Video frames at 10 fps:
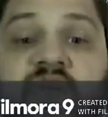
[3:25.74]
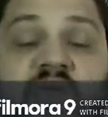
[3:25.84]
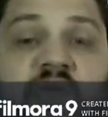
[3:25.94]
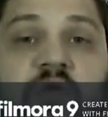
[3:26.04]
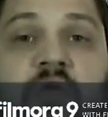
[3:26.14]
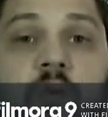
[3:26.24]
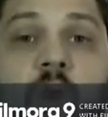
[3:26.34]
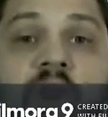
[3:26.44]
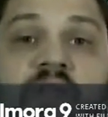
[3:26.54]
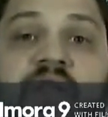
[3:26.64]
a good
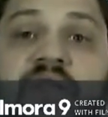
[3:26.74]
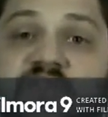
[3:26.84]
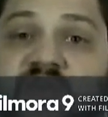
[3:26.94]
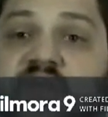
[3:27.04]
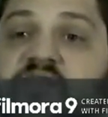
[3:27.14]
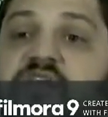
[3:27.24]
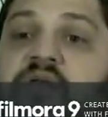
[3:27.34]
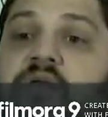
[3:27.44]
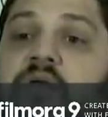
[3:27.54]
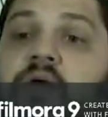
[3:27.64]
quality
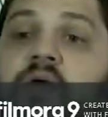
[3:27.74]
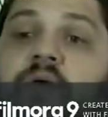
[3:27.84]
education,